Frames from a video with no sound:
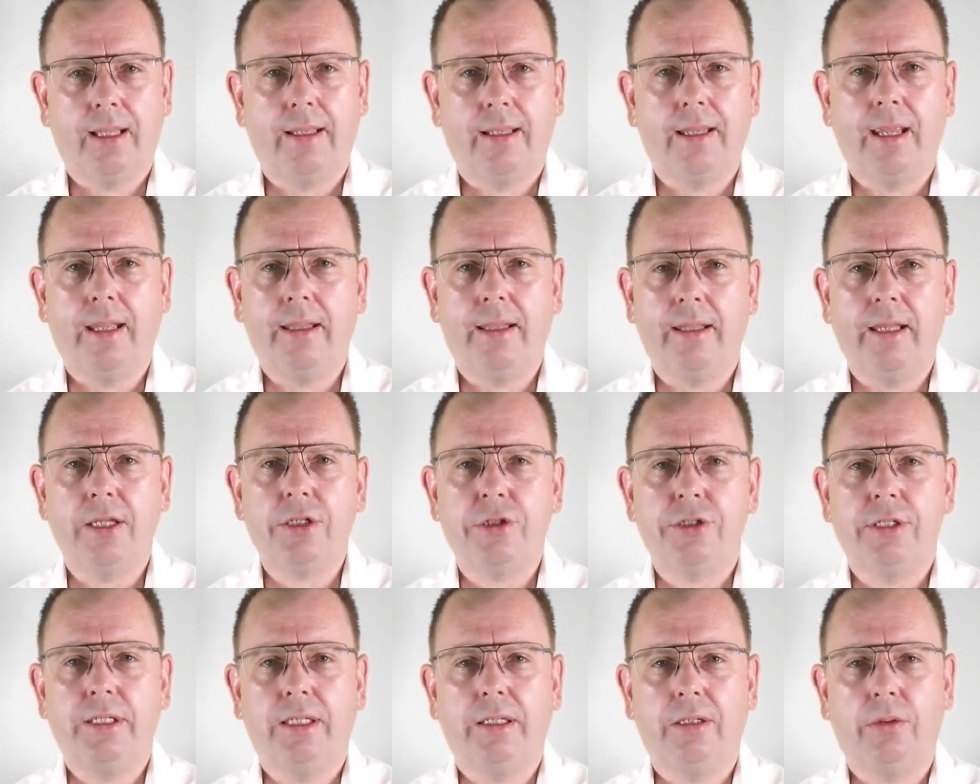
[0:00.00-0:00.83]
And then
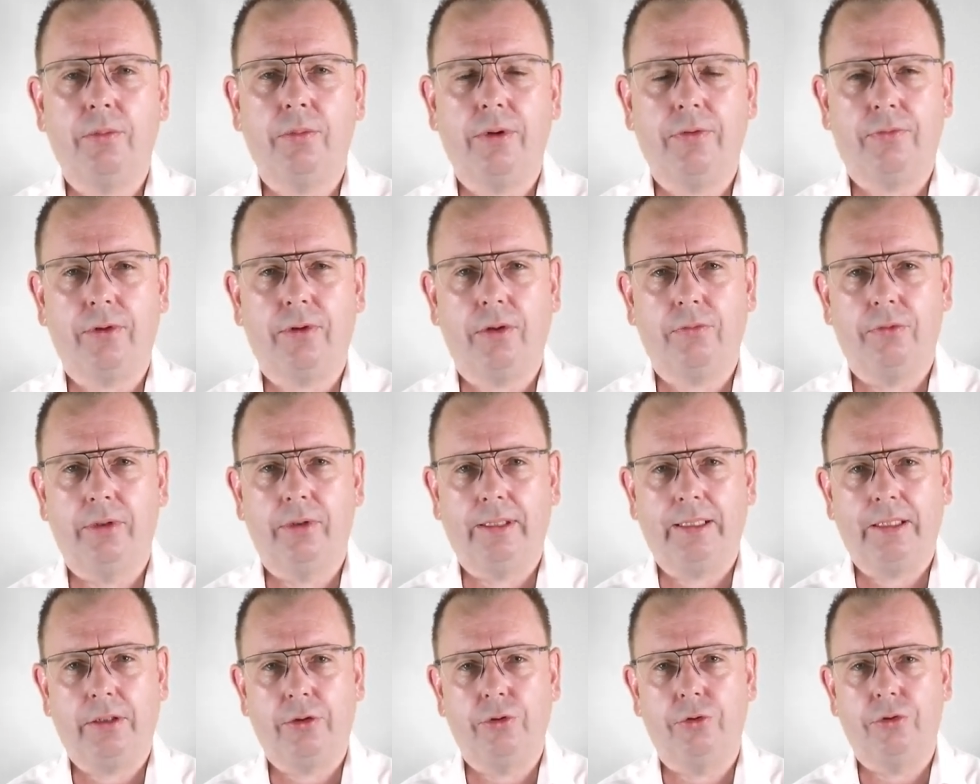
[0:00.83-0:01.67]
this year we've got
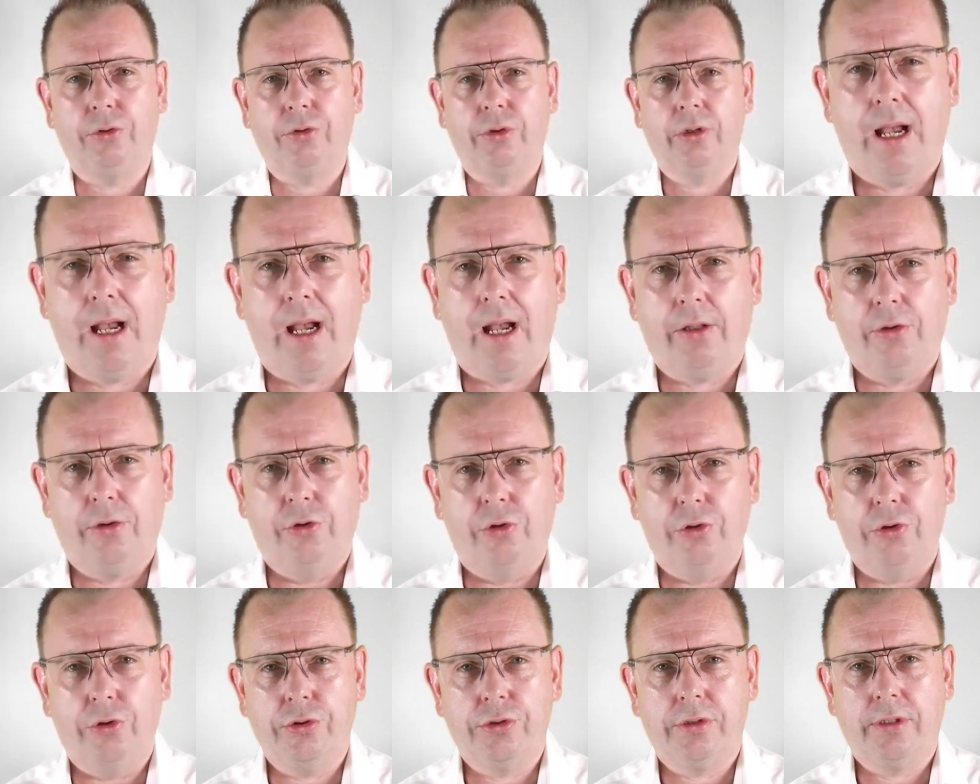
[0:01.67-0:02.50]
really good
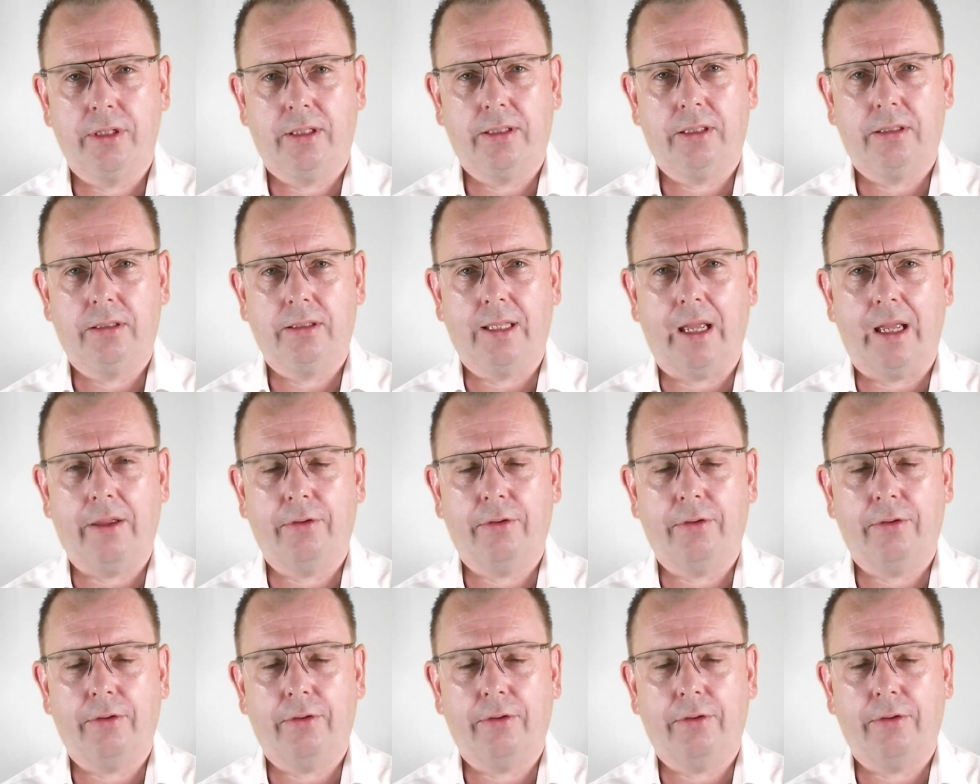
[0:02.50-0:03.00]
news that